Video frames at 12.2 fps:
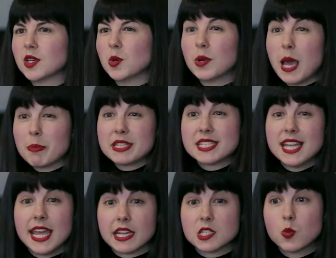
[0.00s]
What happens
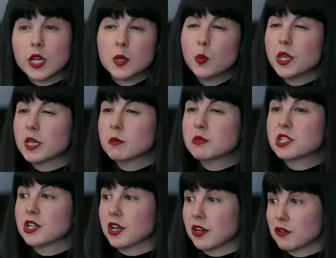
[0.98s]
next? What can we
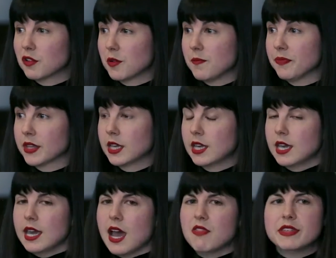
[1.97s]
observe?
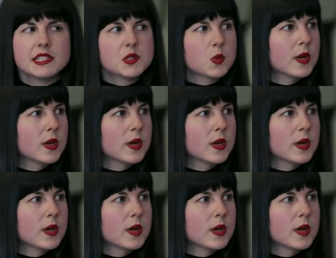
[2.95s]
And this is